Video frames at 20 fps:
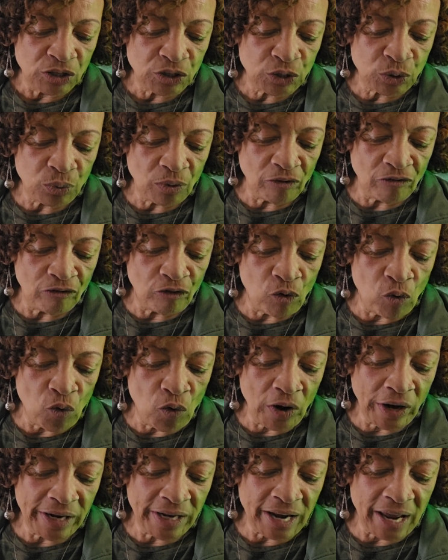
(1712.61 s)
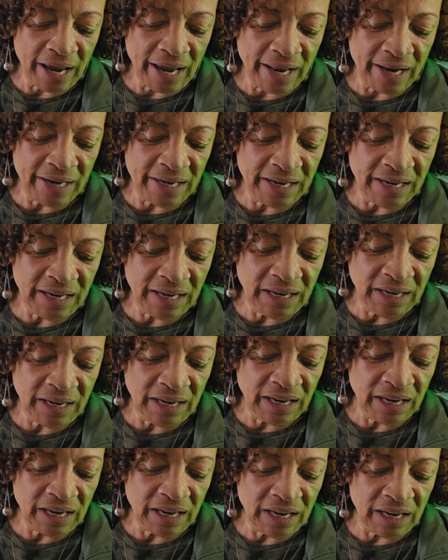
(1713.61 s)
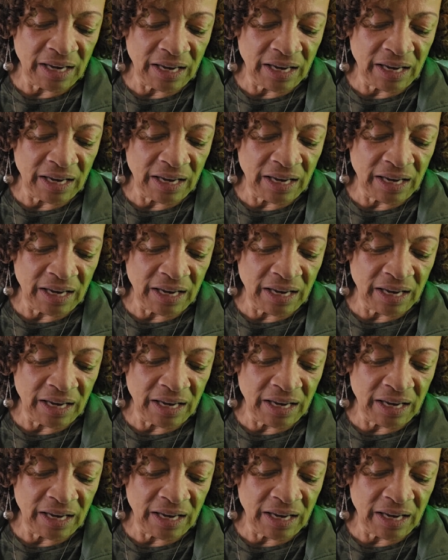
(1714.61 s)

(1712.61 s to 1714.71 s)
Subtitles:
to avoid any